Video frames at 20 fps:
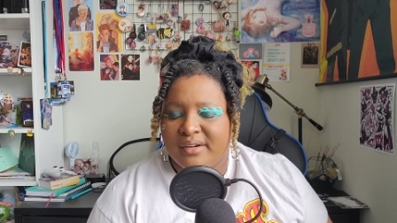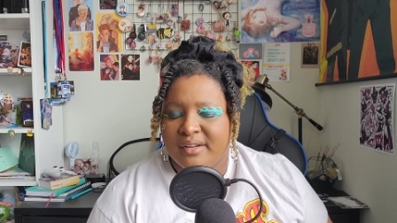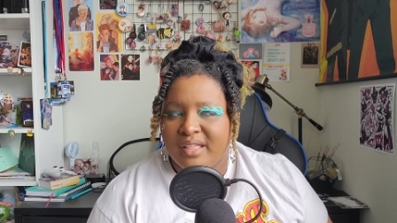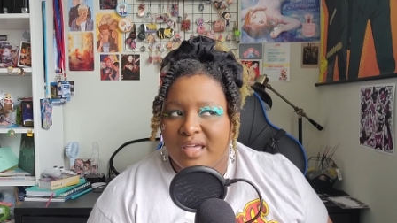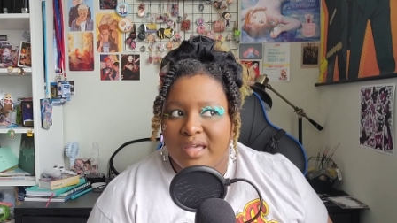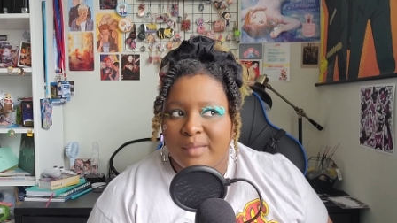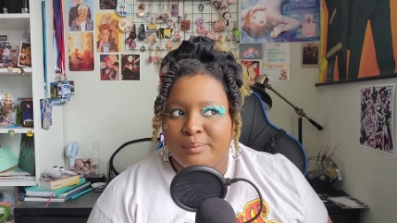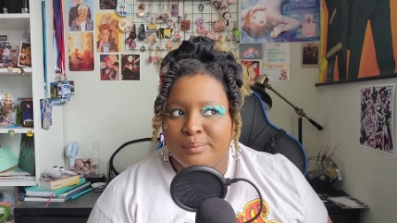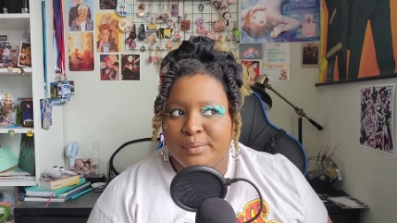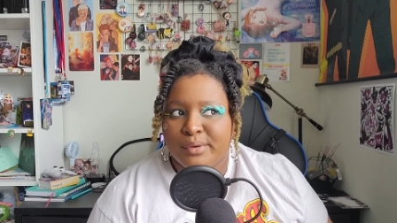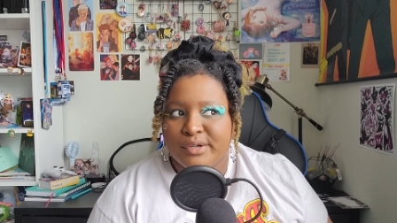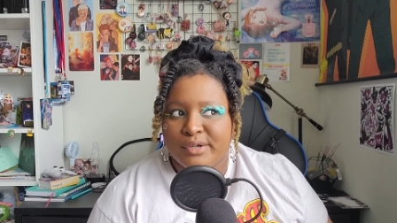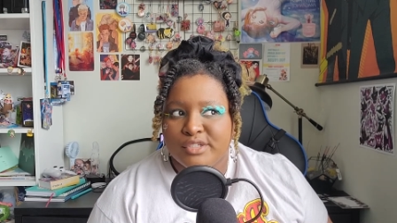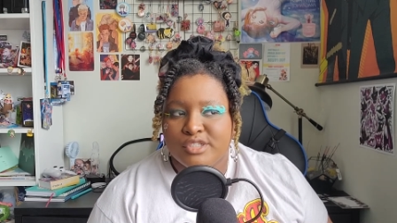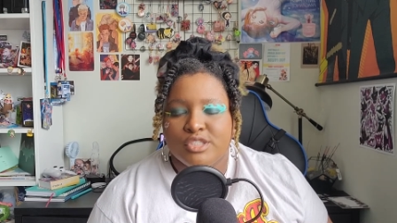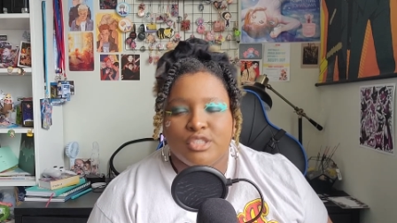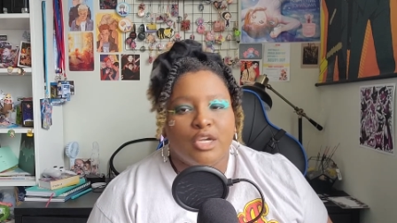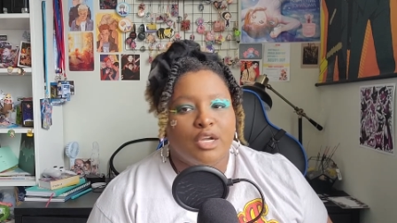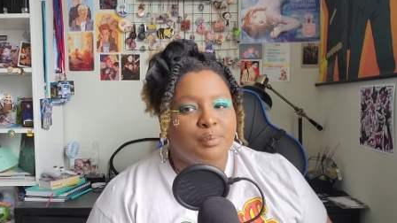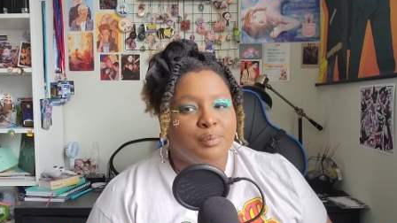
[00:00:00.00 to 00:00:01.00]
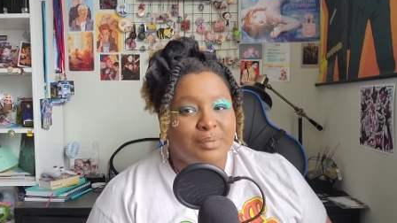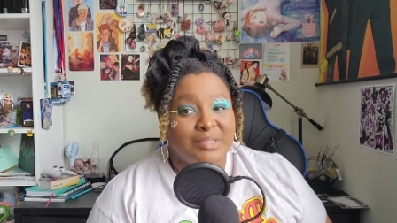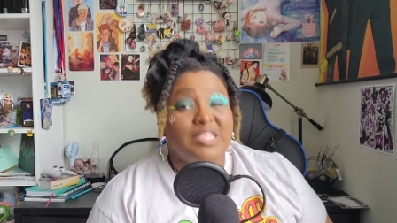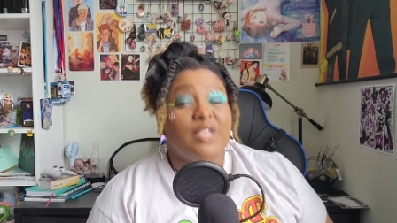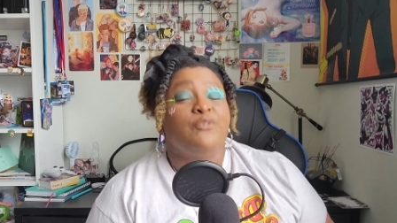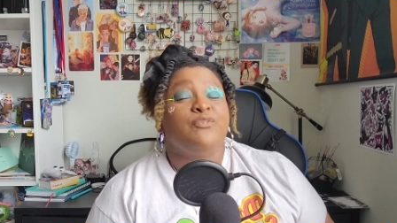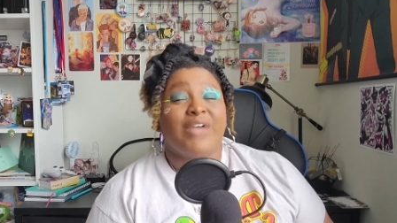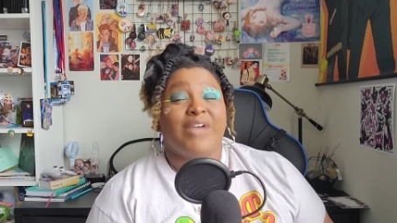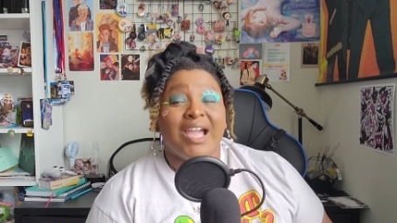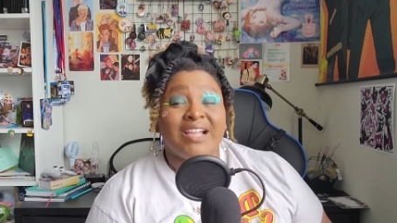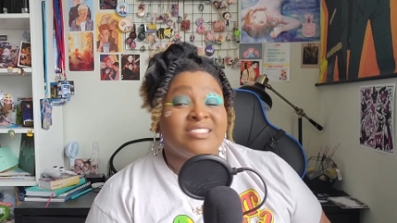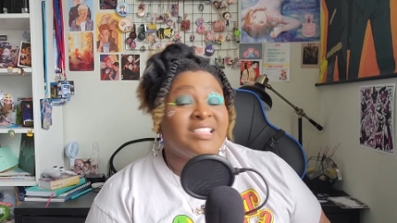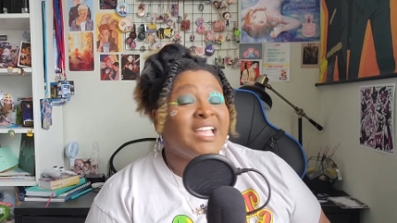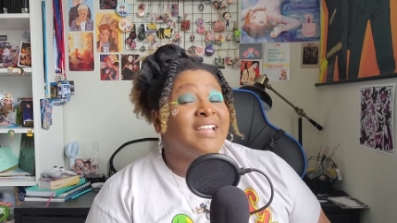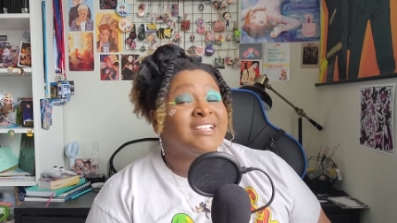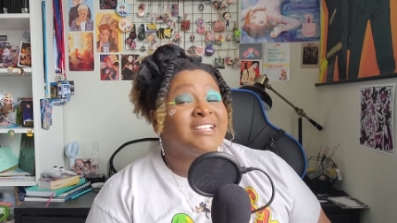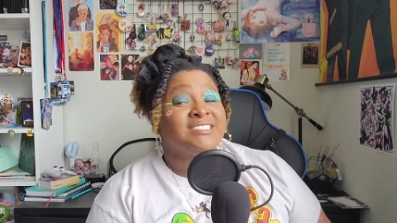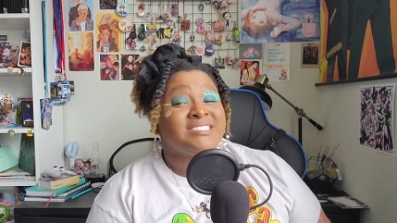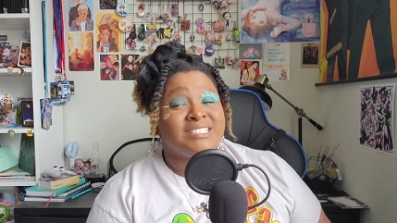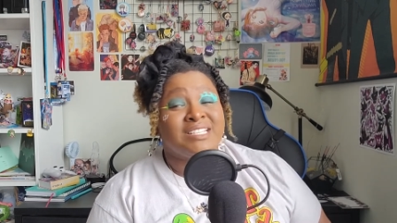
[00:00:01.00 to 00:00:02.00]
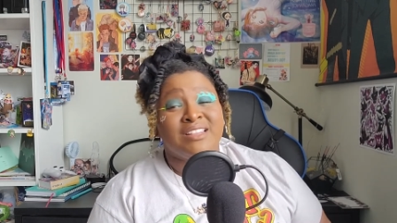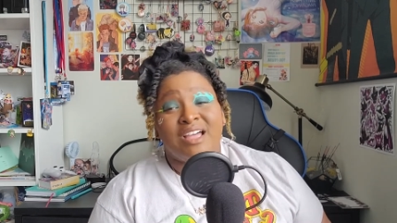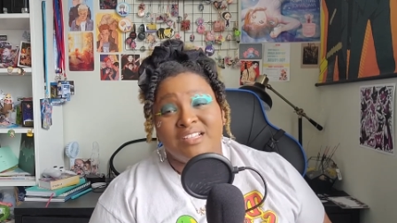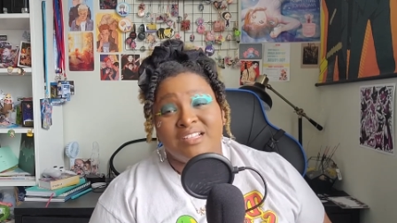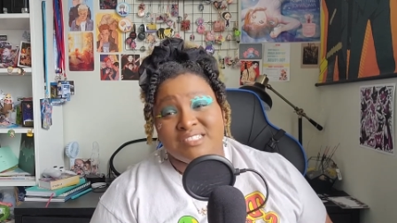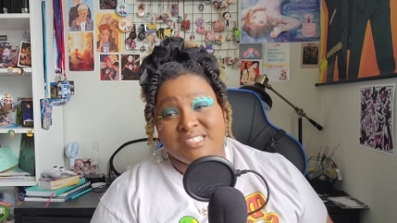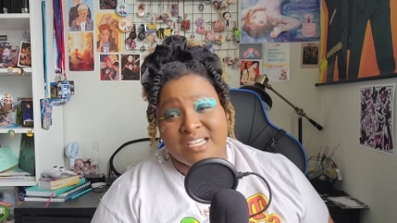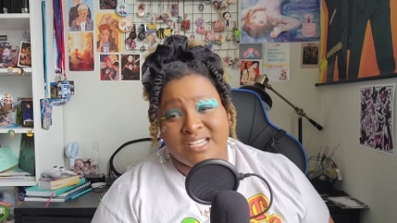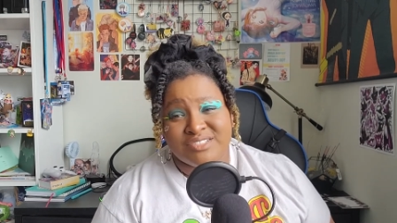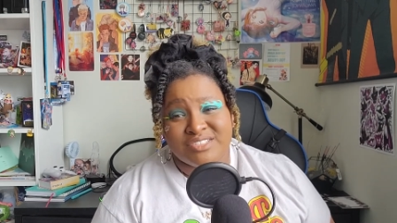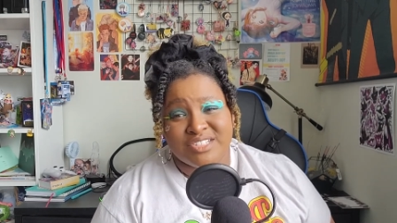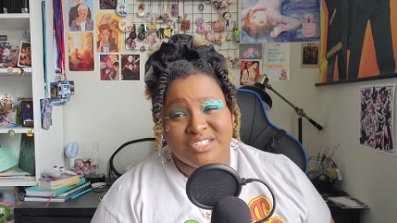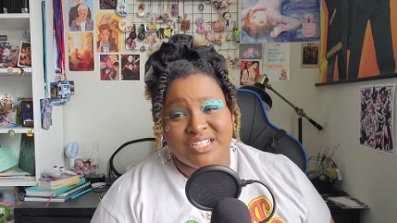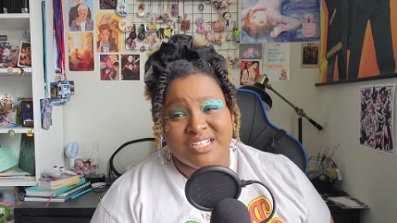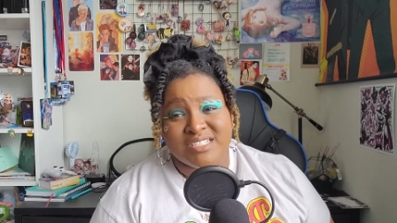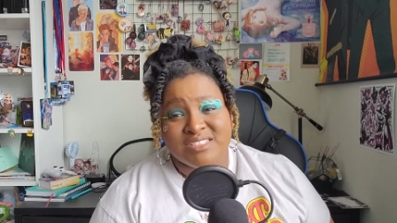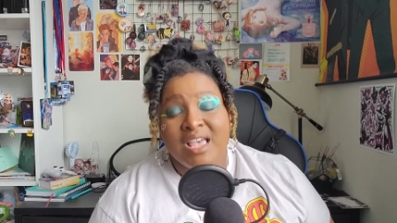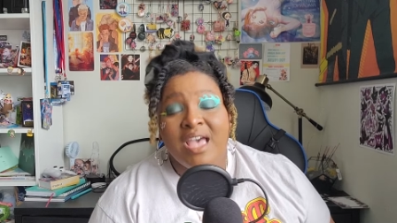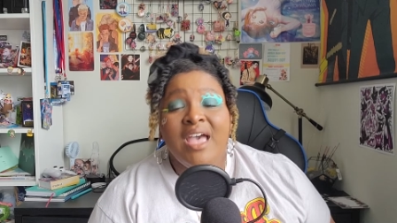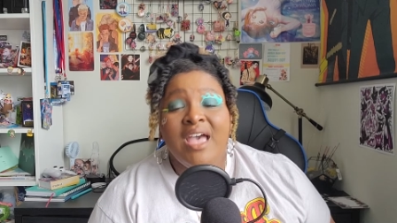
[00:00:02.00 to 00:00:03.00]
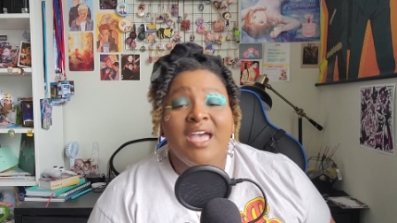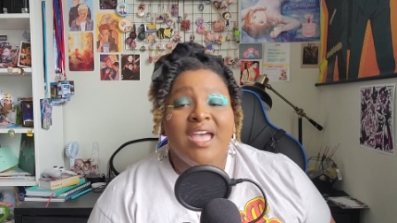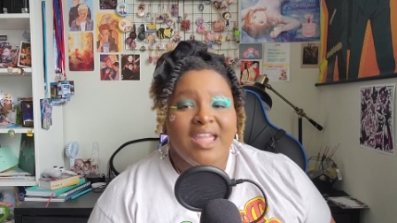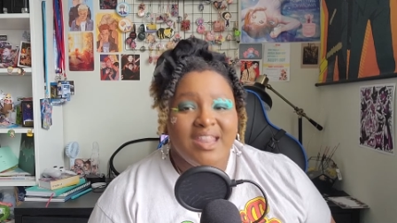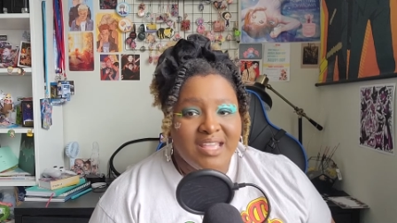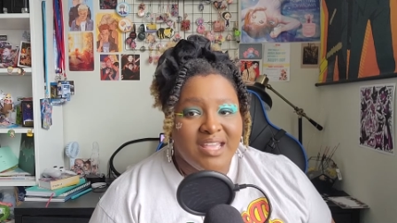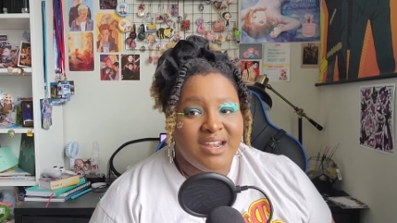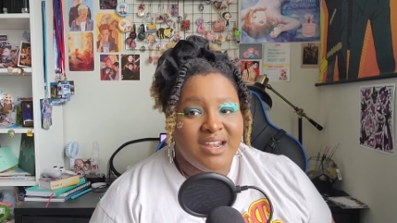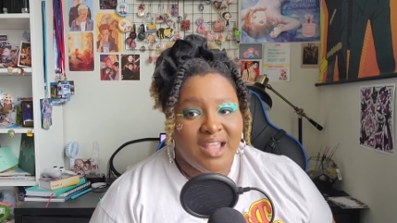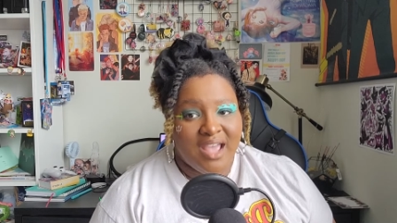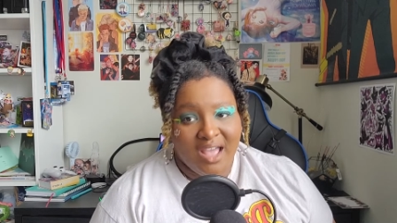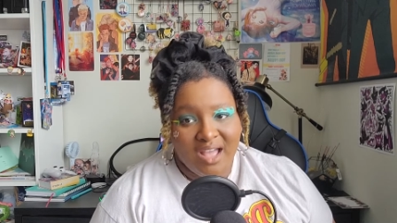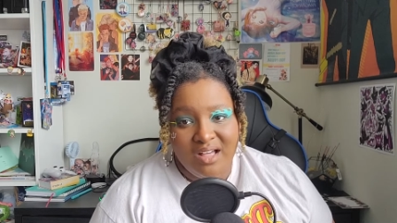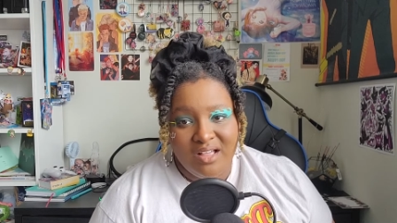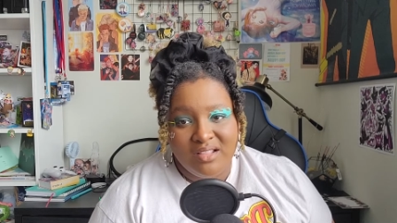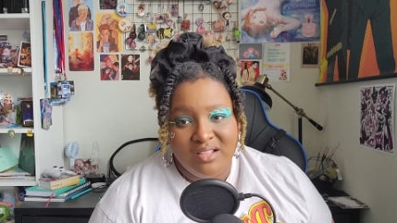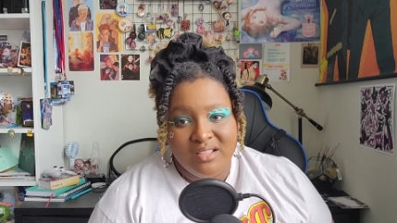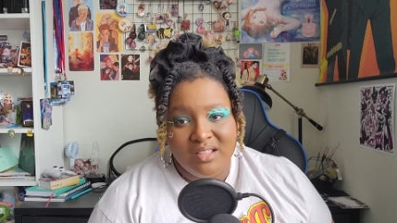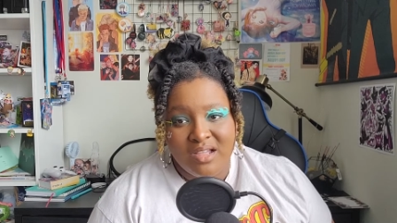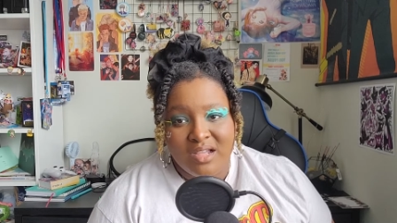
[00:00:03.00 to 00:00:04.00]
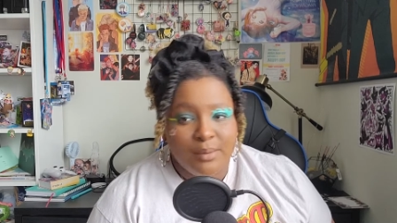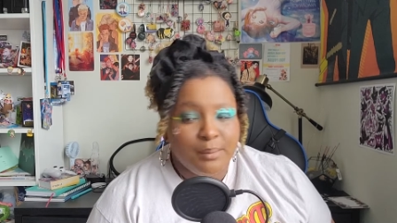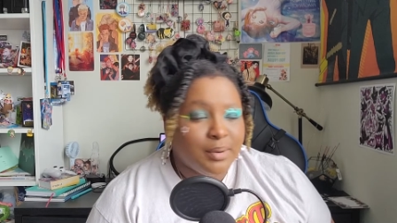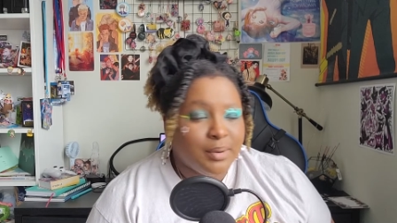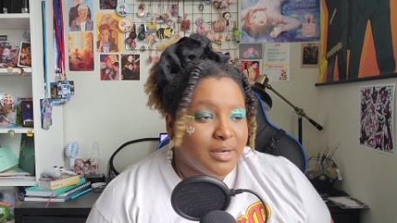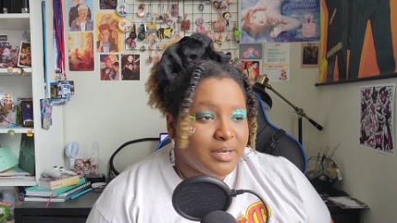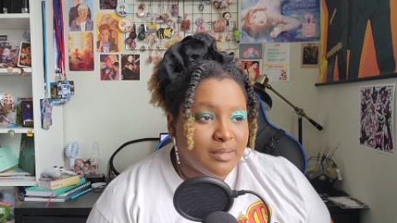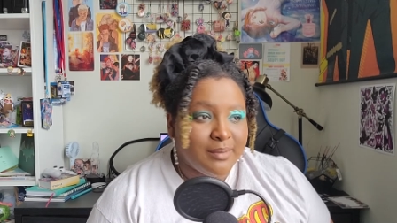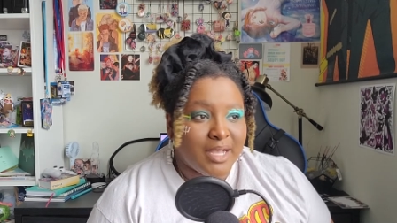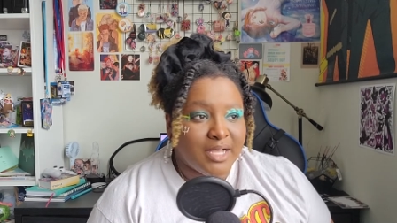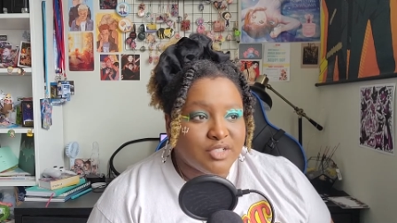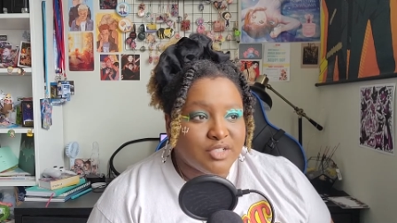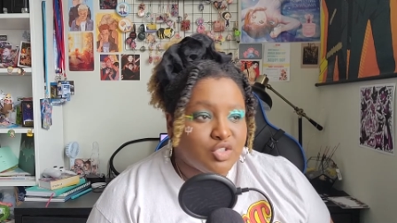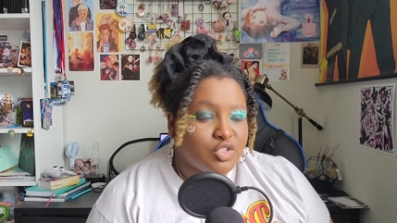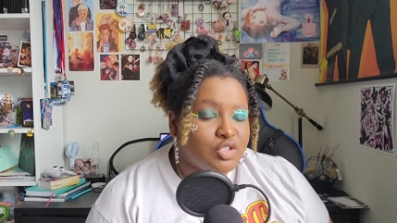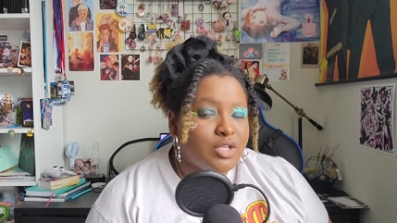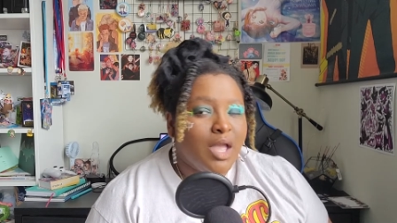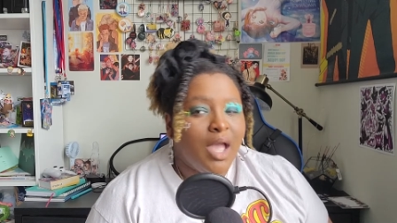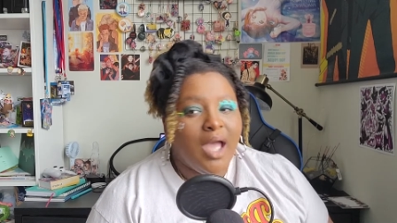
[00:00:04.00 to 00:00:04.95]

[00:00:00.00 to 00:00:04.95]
I'm pretty sure. But the fact that it's in Los Angeles and in hell, pretty much,